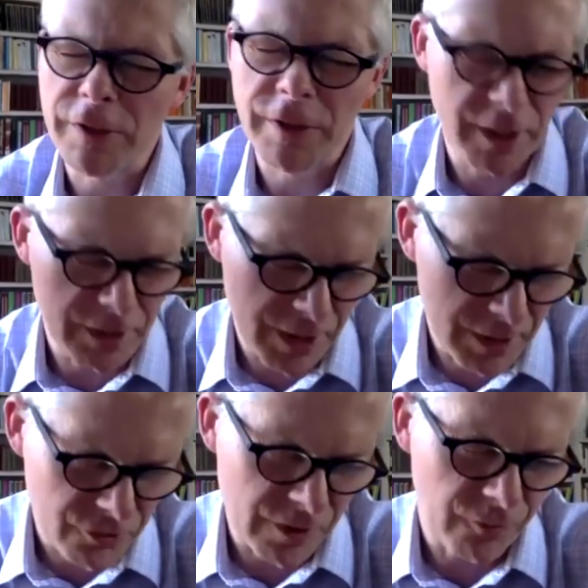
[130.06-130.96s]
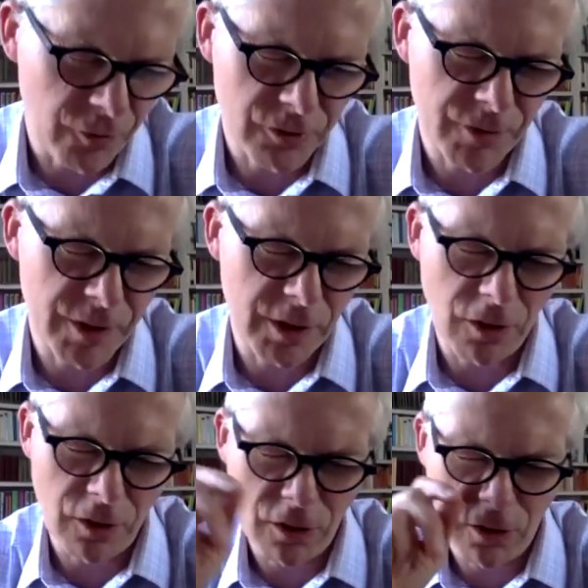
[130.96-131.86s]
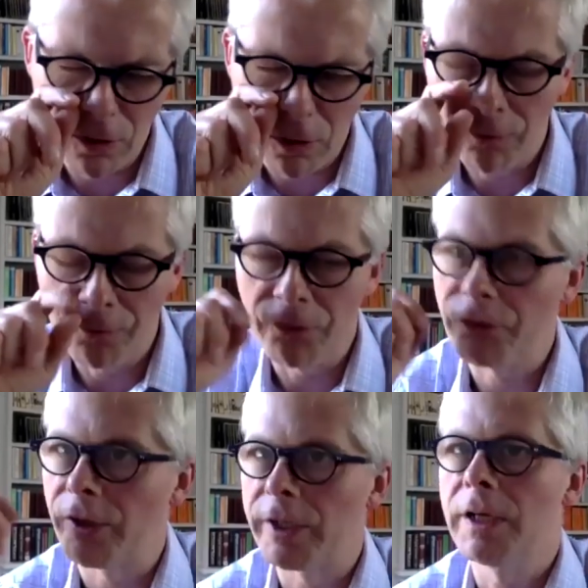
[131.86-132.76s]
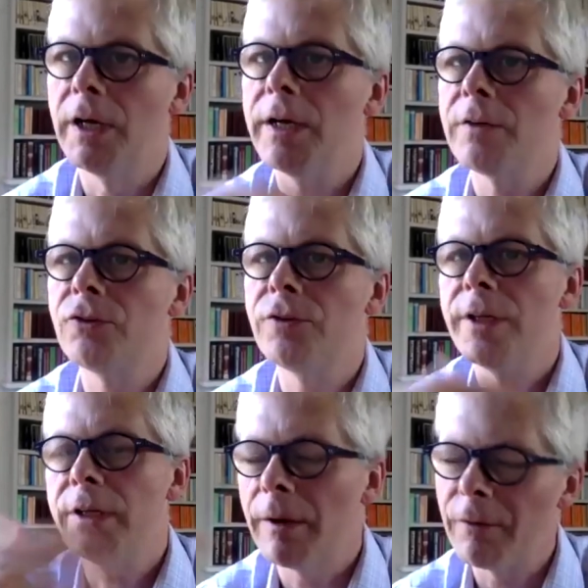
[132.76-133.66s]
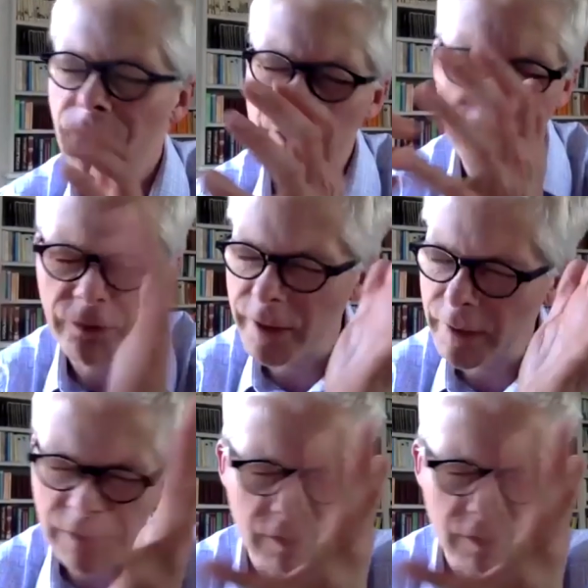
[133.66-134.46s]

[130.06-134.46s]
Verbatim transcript: in, in history and philosophy of psychiatry, and some interesting